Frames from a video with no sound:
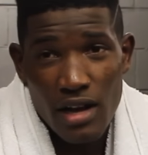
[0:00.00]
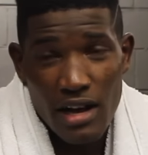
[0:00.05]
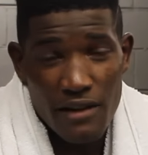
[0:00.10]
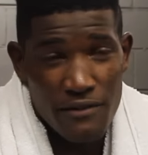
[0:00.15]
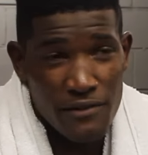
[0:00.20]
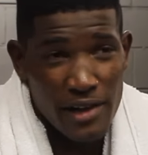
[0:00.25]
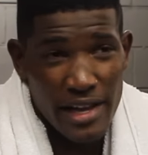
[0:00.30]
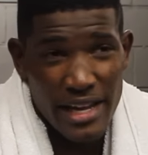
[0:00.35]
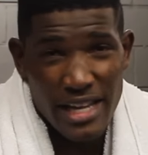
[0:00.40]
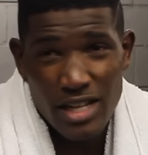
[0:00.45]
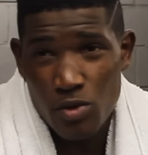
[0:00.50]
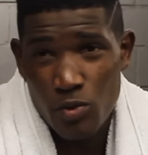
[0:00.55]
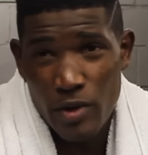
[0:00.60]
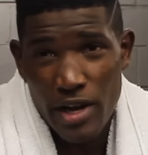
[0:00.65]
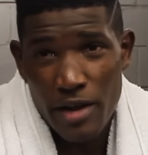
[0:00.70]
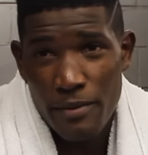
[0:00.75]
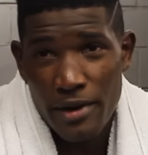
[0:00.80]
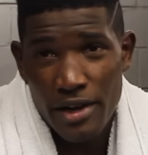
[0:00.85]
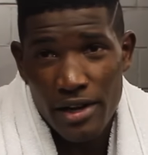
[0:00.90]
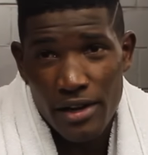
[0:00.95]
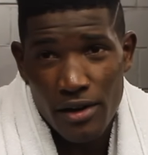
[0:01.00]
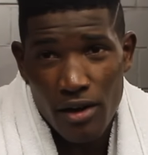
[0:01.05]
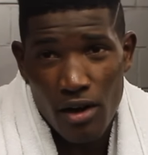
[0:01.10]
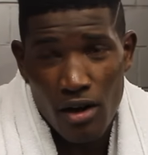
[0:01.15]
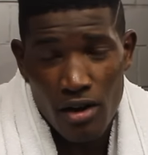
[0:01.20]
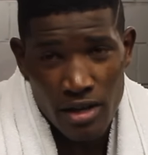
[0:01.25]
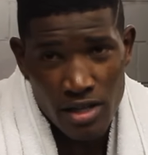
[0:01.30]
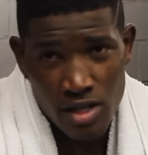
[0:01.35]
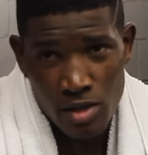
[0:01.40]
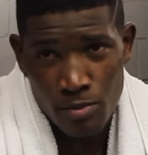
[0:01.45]
I feel like he's way bigger than
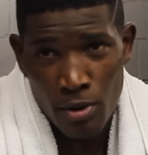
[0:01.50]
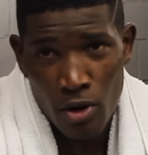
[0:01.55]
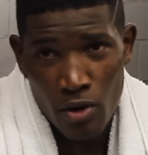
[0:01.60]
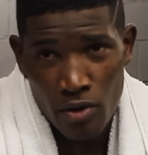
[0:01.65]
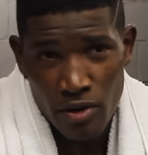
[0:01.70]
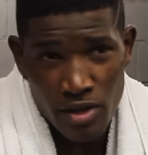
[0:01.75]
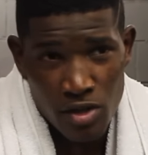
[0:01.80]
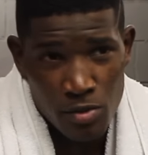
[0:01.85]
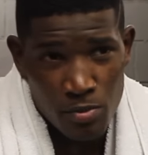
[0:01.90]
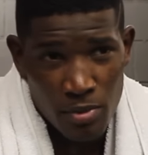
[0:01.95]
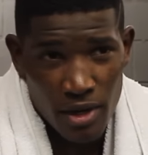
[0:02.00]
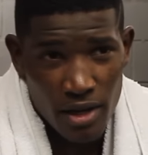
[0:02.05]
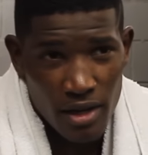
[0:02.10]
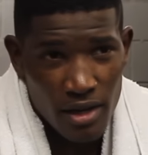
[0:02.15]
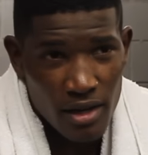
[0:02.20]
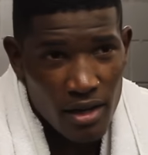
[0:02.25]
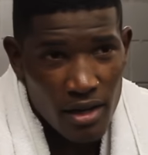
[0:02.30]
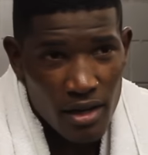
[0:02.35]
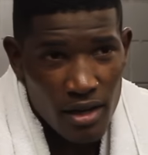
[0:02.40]
all his opponents, but